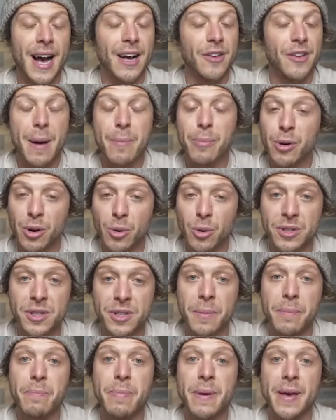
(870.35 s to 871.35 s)
that book was a
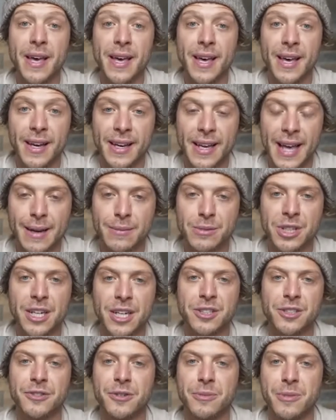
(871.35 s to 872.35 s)
big game changer
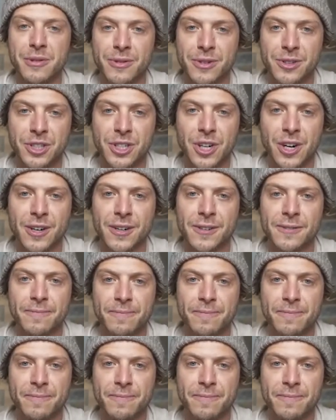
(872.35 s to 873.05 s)
for me for sure.